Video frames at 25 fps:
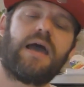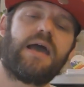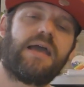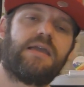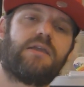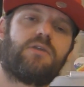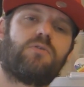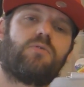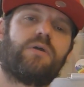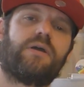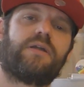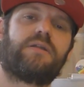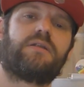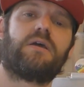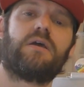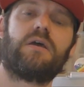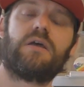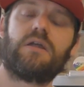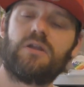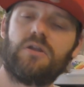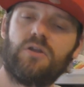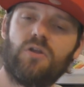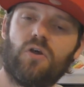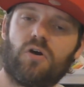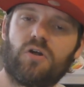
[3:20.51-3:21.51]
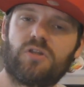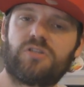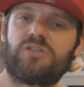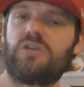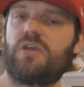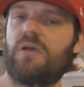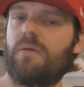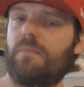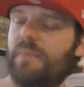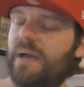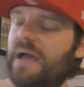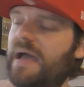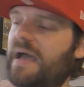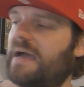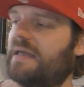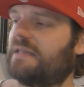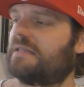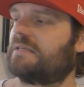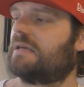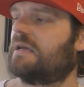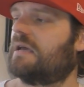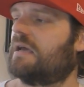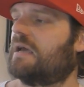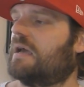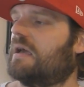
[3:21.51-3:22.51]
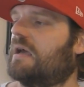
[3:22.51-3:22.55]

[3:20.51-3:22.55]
£8, not bad.